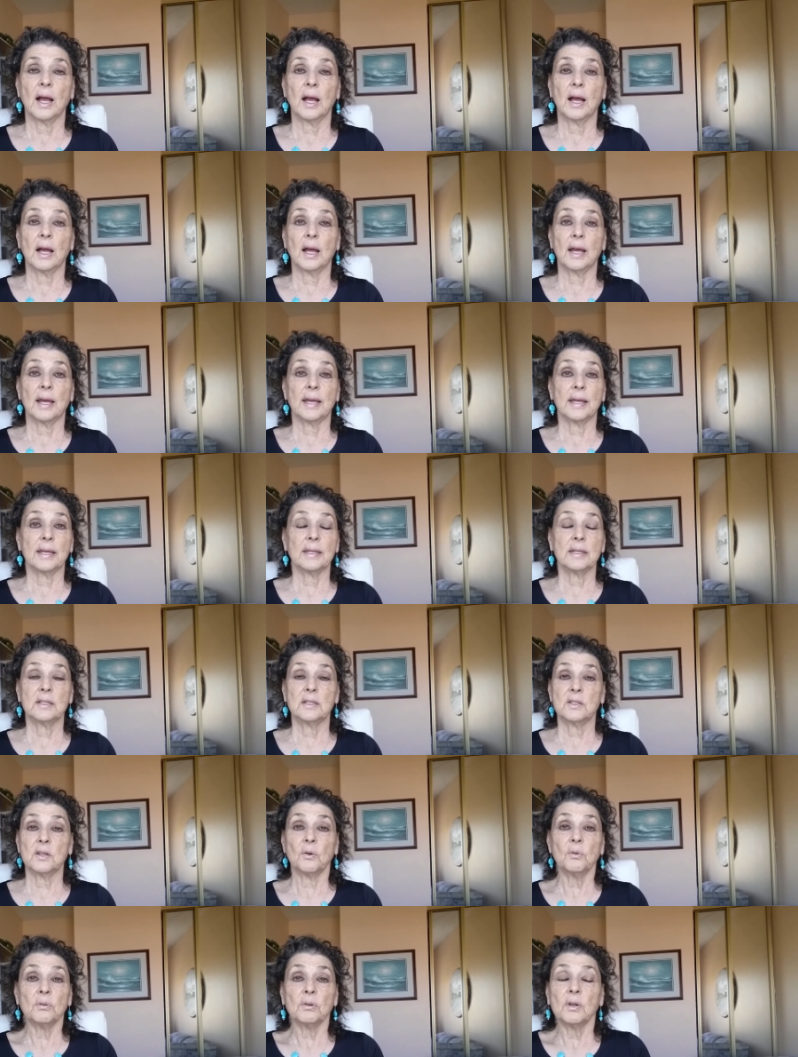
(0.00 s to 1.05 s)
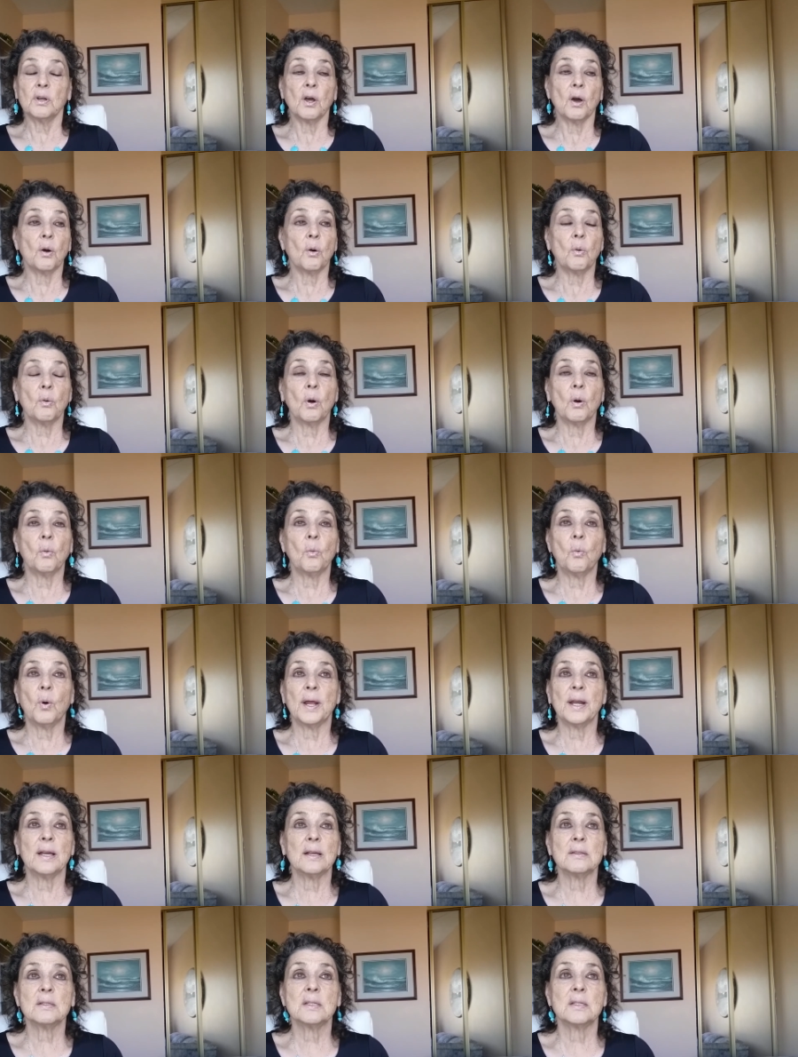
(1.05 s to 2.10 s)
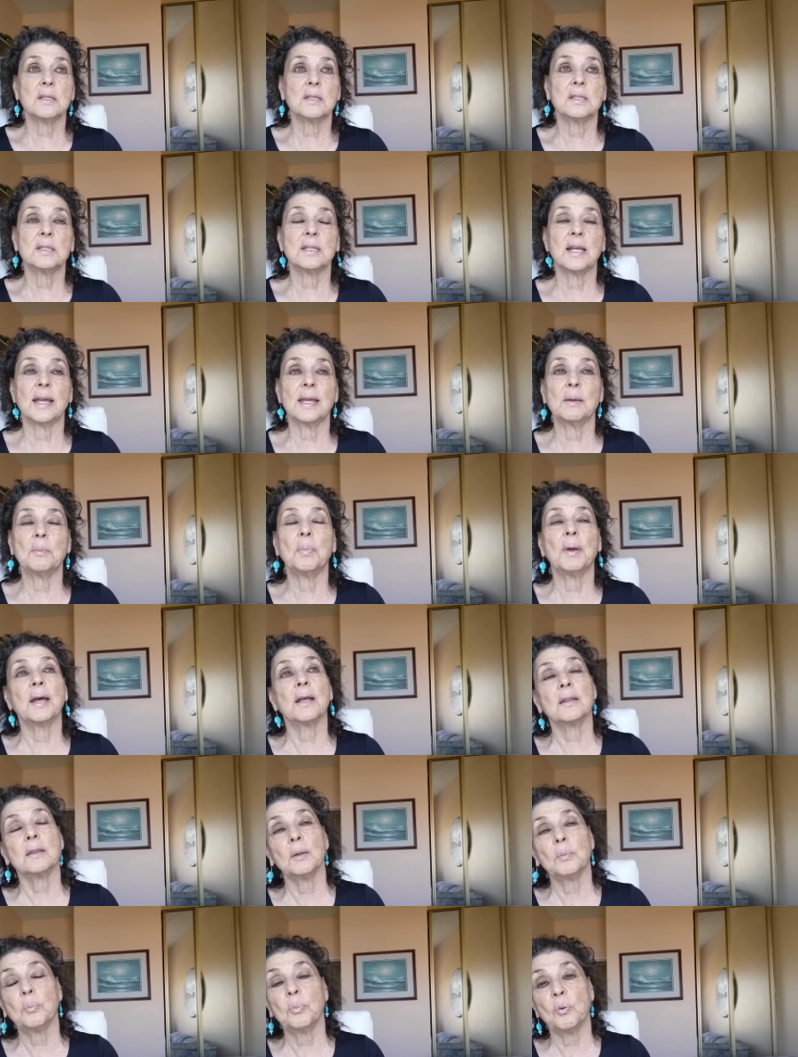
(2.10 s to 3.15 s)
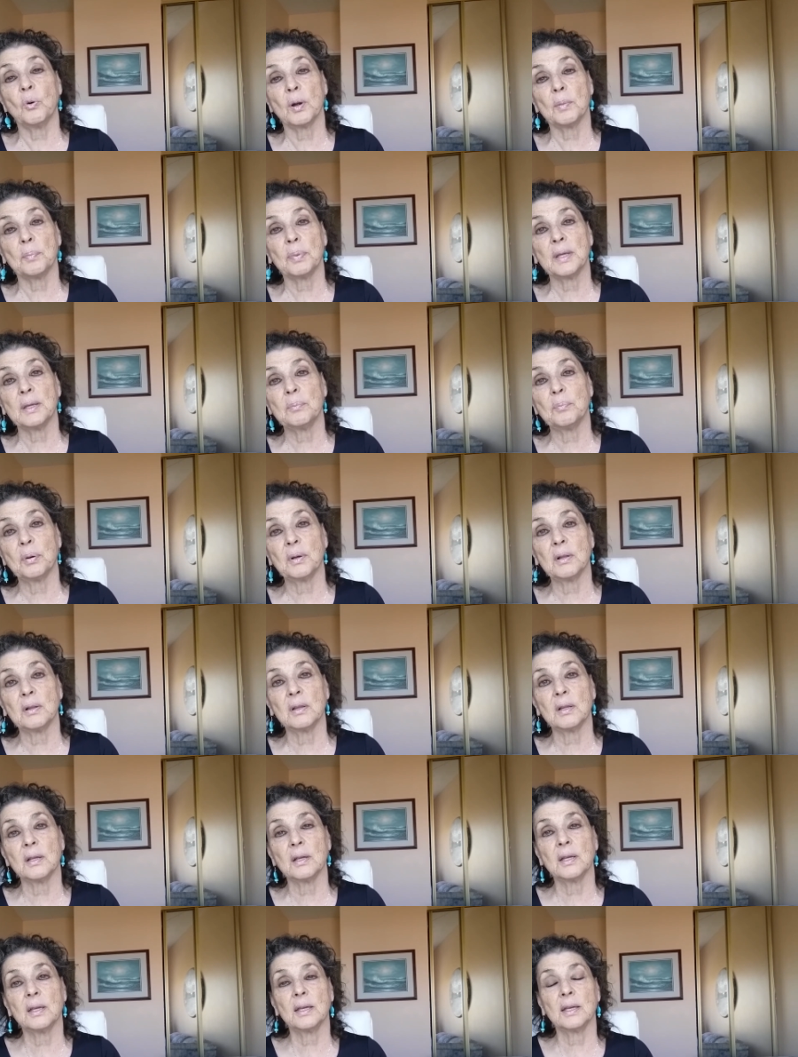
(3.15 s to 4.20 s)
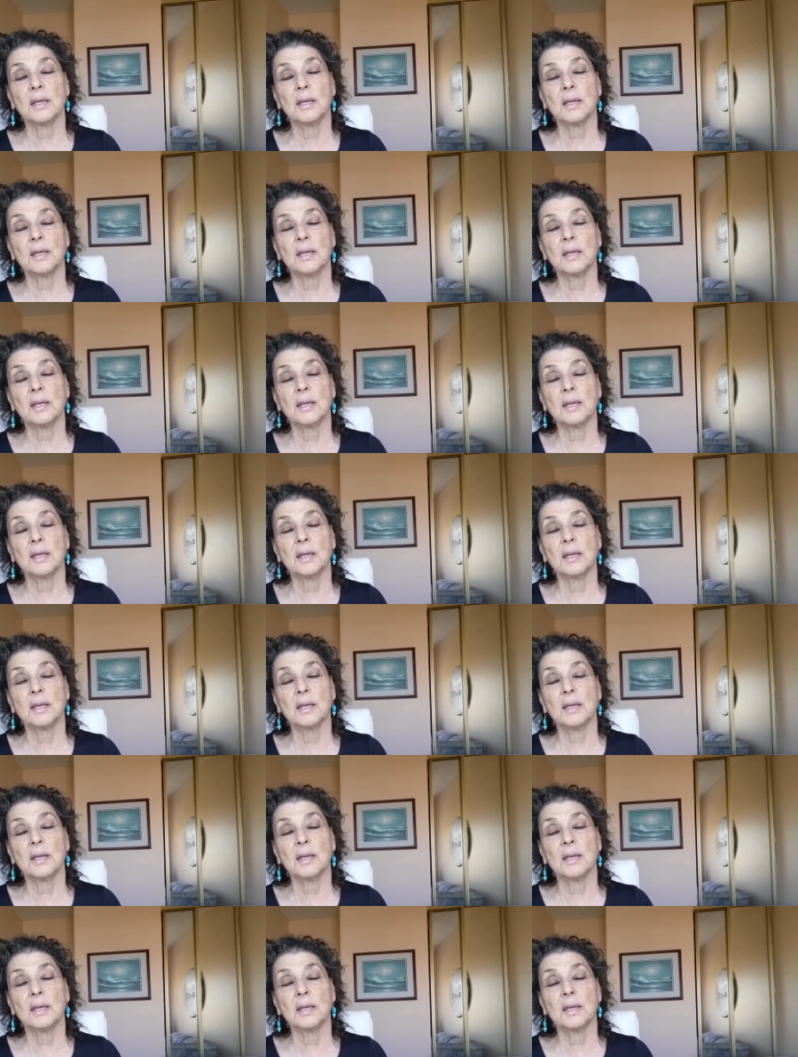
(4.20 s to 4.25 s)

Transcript: I don't know what else to say about the poor people